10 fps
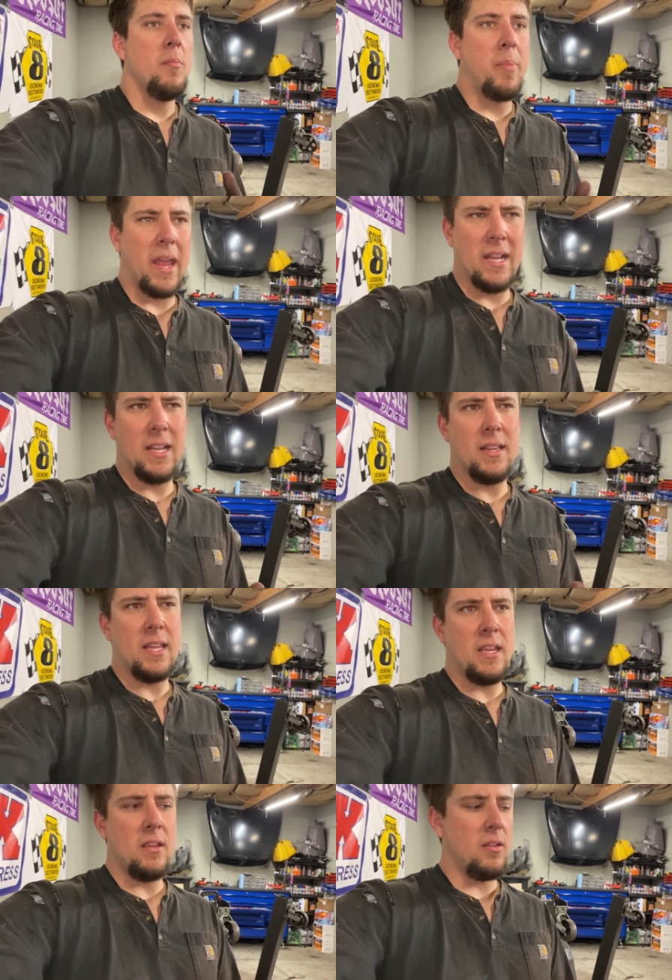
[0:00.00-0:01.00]
painted
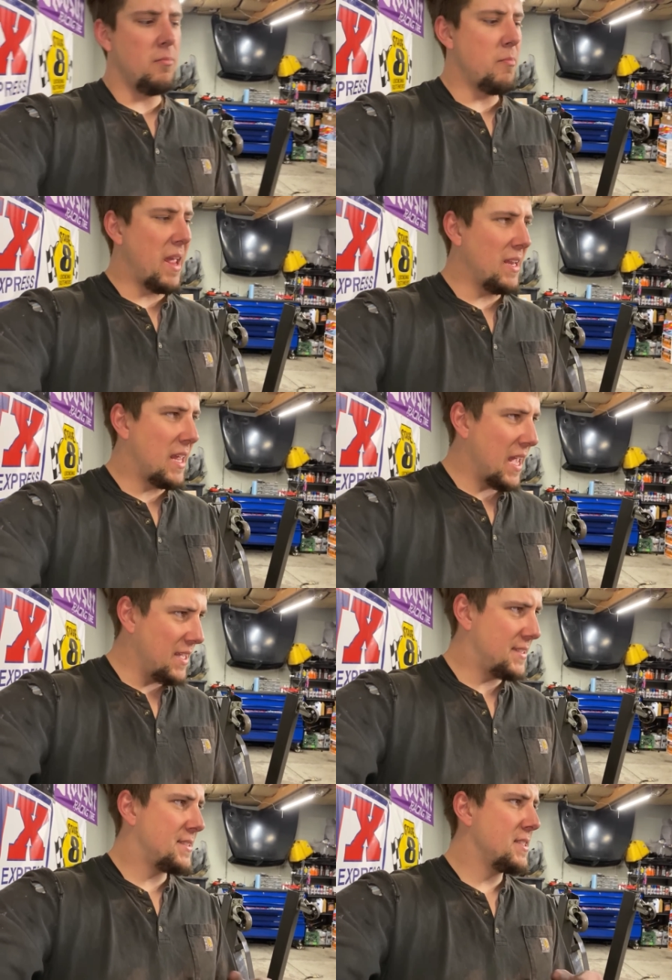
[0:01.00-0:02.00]
the main
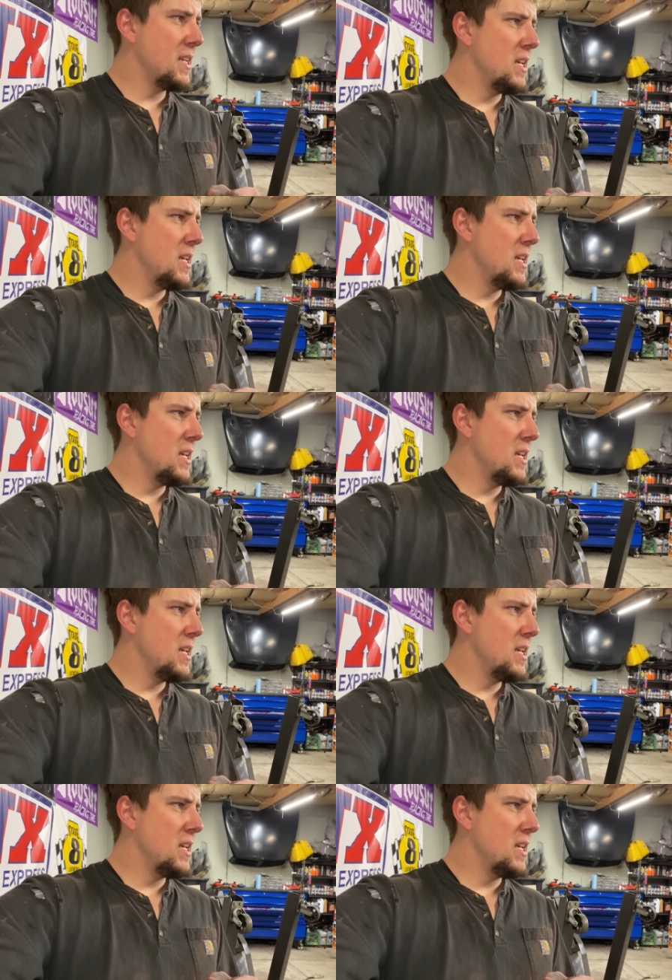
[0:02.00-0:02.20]
case,